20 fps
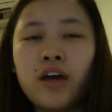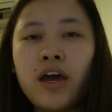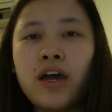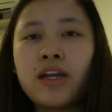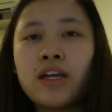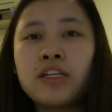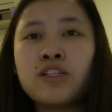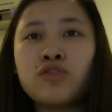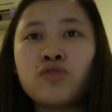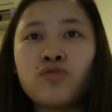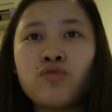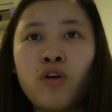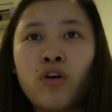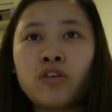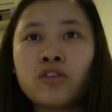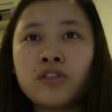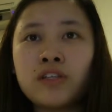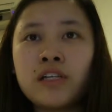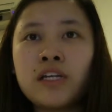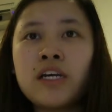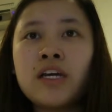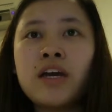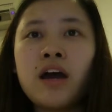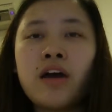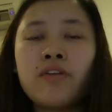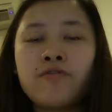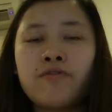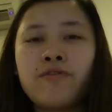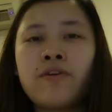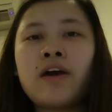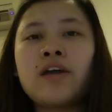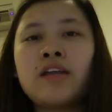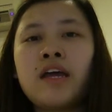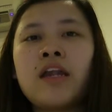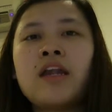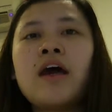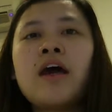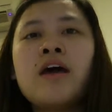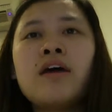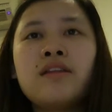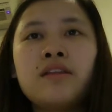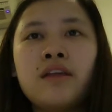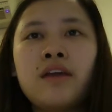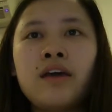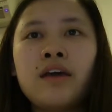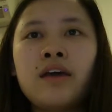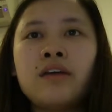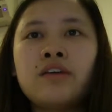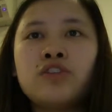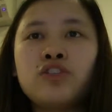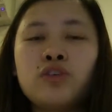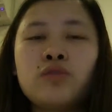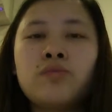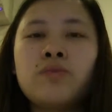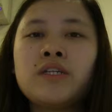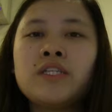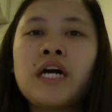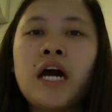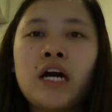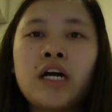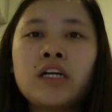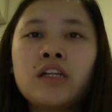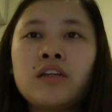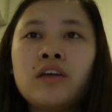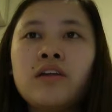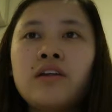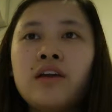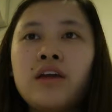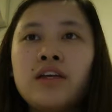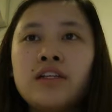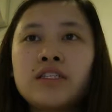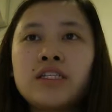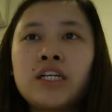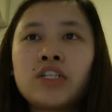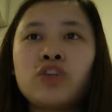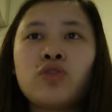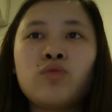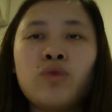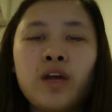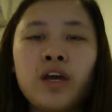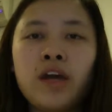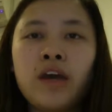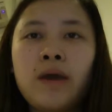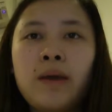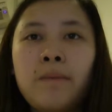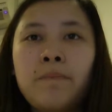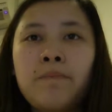and it's grossly unfair that they should be targeted in such a way.